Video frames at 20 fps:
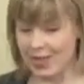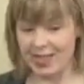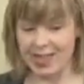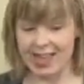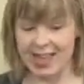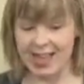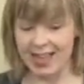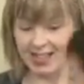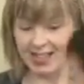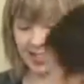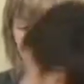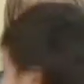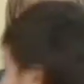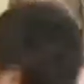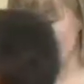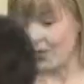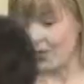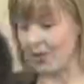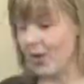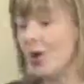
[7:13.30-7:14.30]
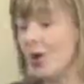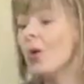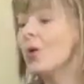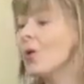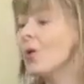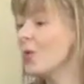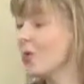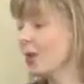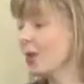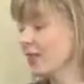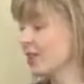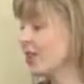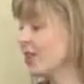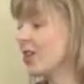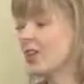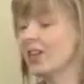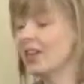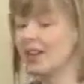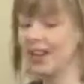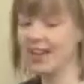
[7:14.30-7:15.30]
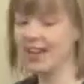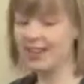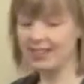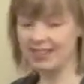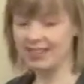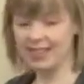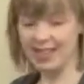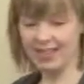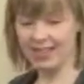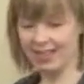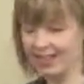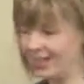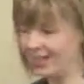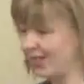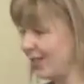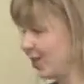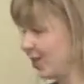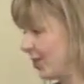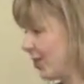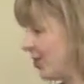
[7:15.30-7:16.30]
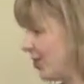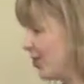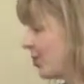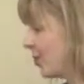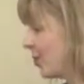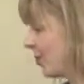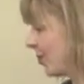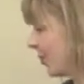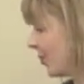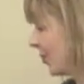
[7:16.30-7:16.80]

the answer. Oh, and Sar has the answer. Knew.